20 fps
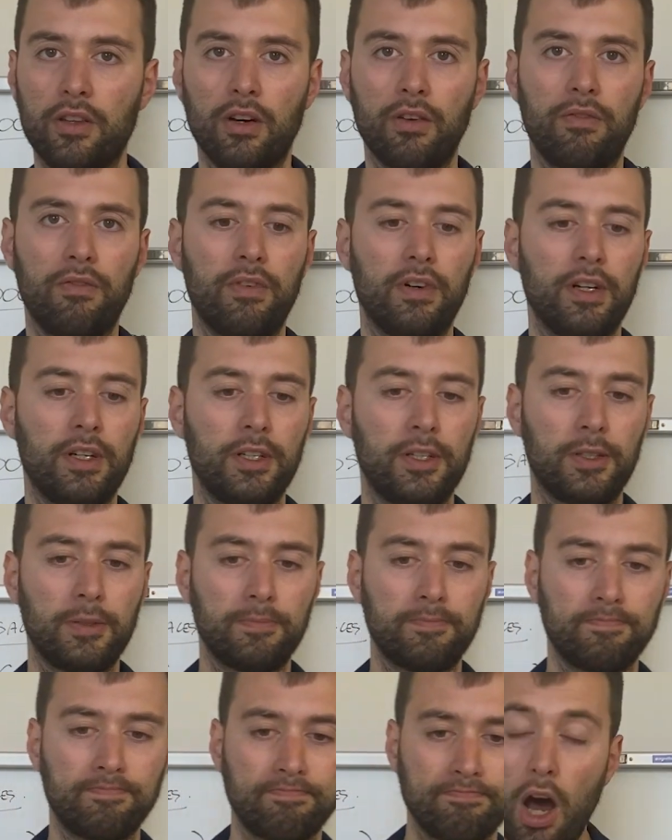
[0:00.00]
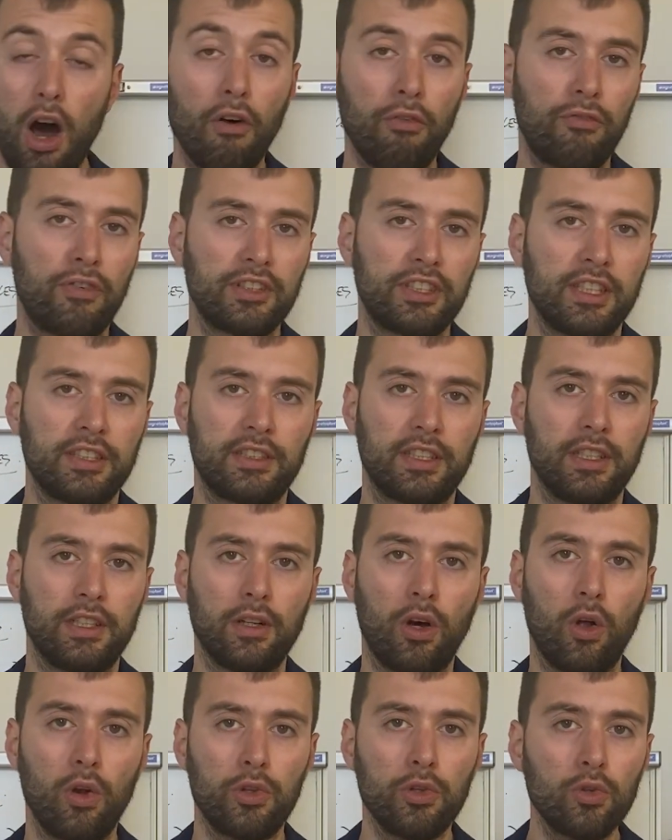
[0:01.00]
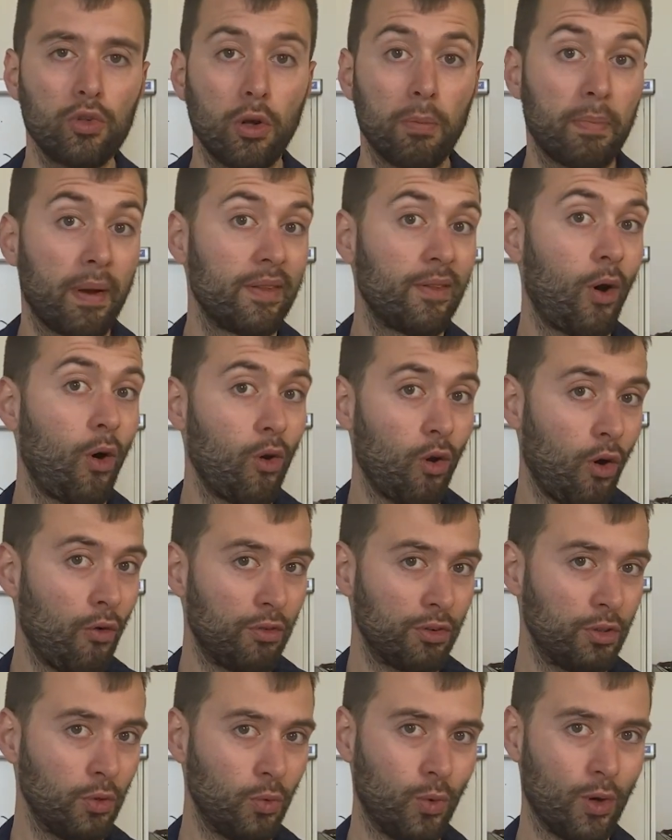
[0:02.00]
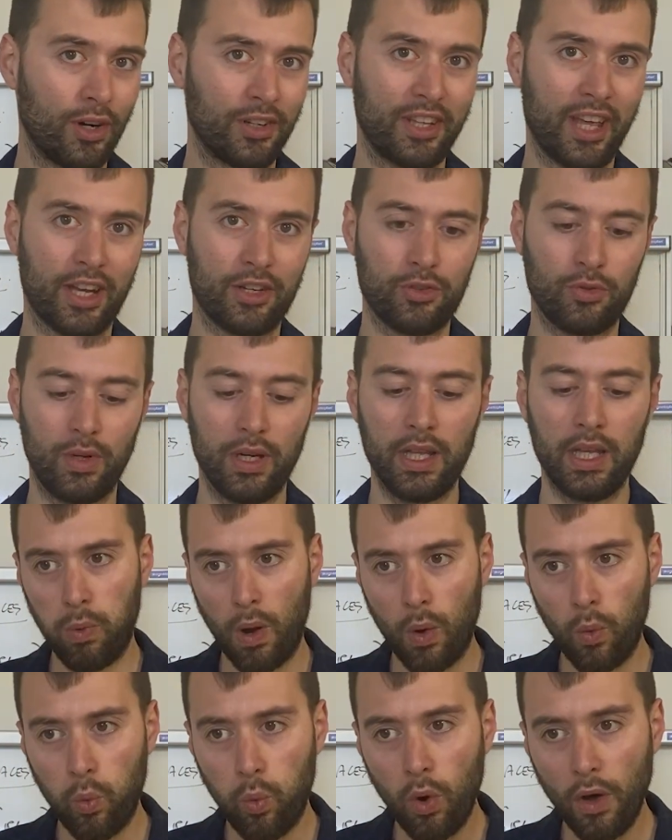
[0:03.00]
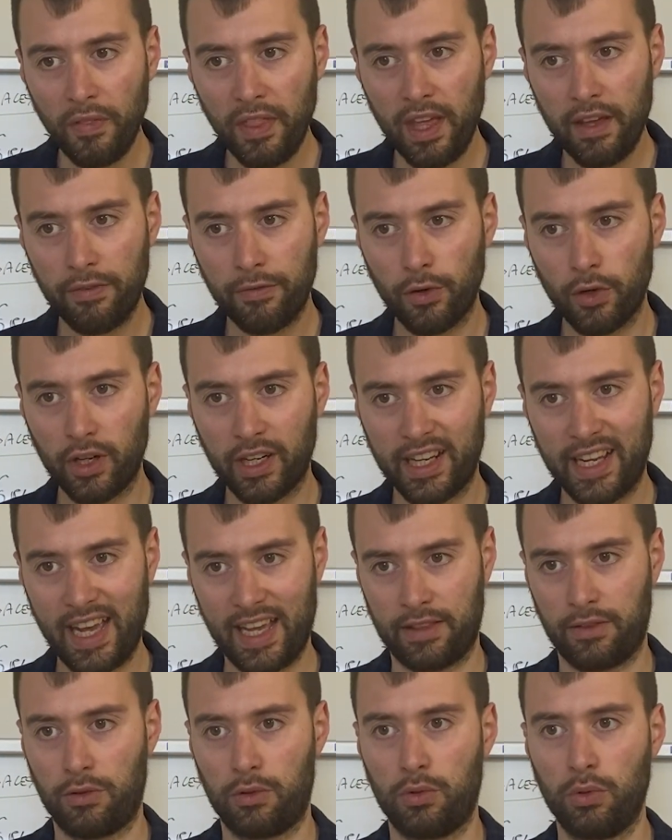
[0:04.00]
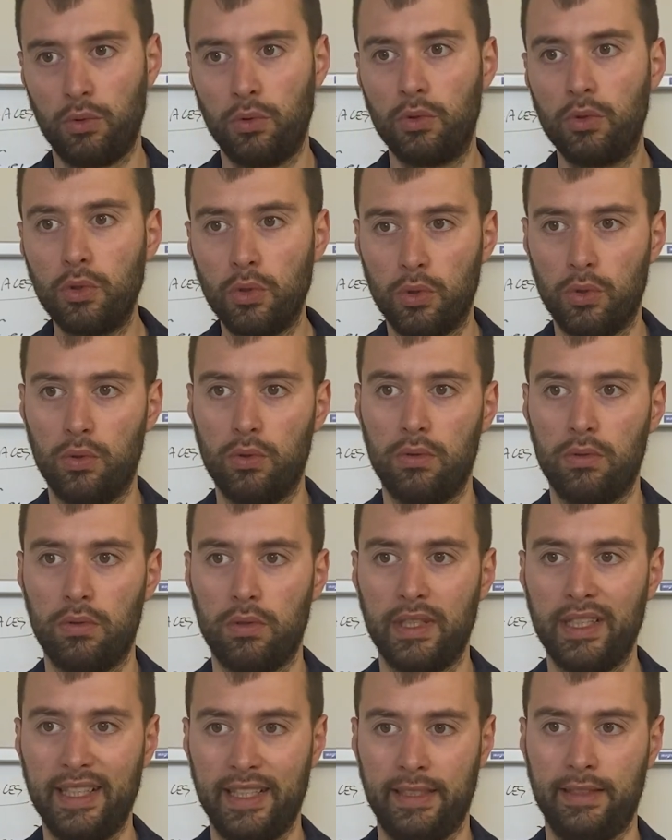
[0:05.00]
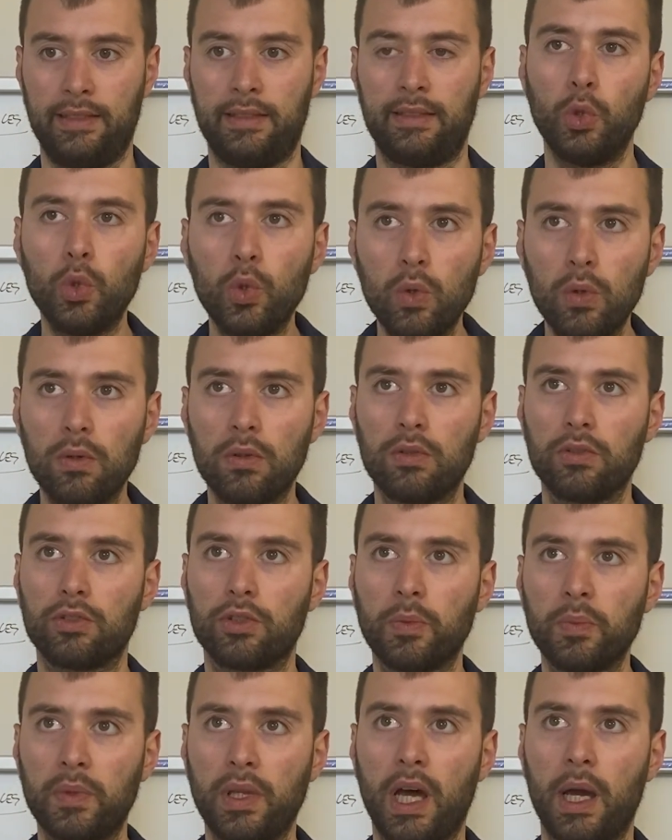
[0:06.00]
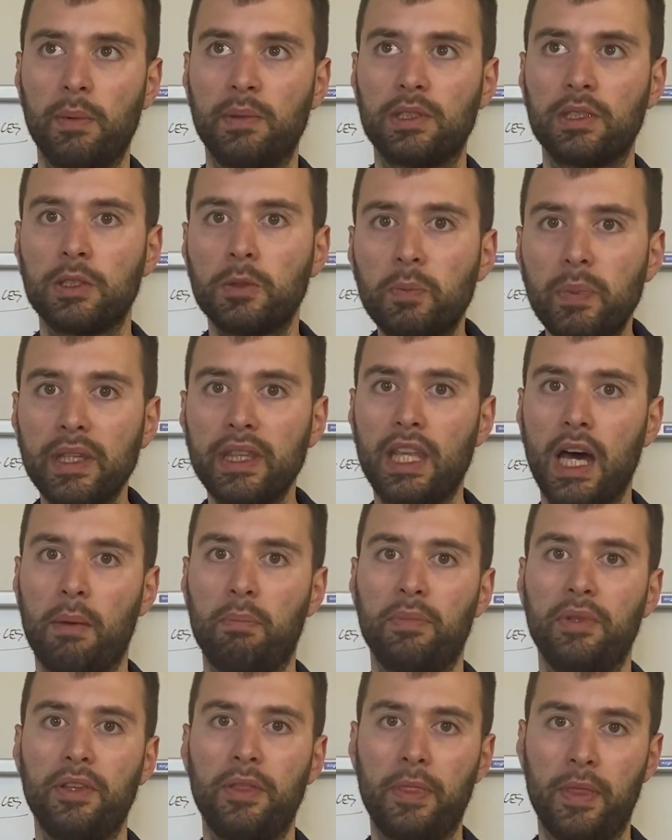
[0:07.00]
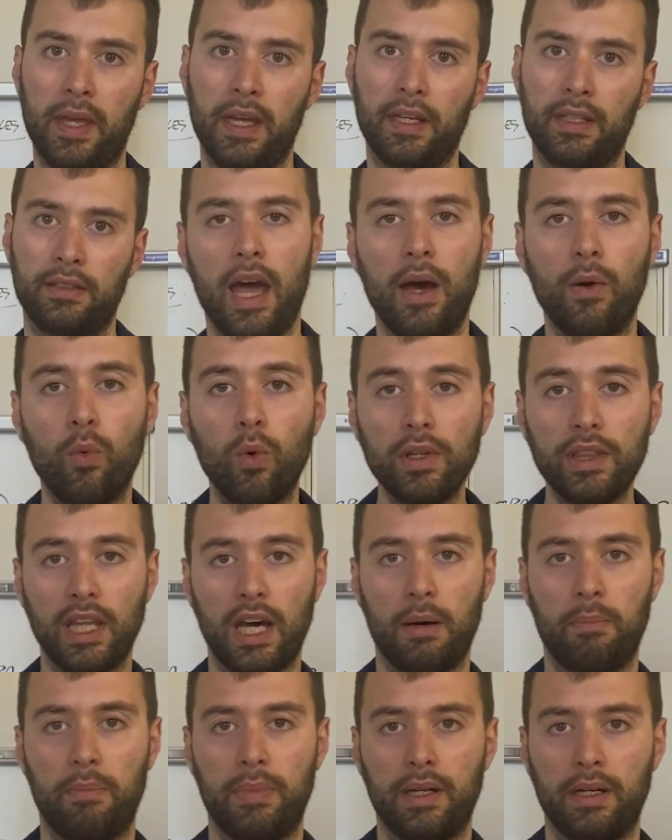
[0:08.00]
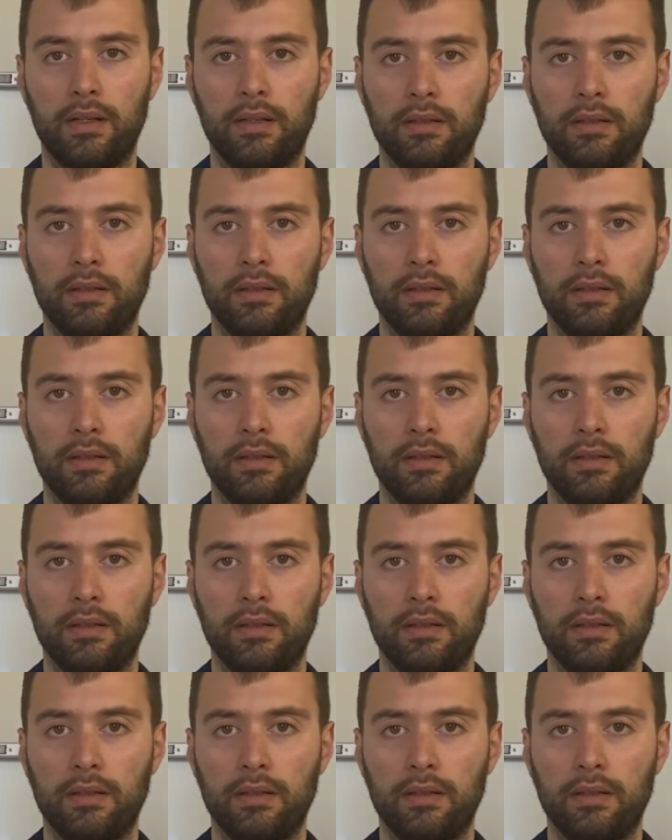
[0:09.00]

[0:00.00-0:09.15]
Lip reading: of offices in all Europe and all over the world, actually. But what they forget to do is to sometimes speed up the things. And what happened?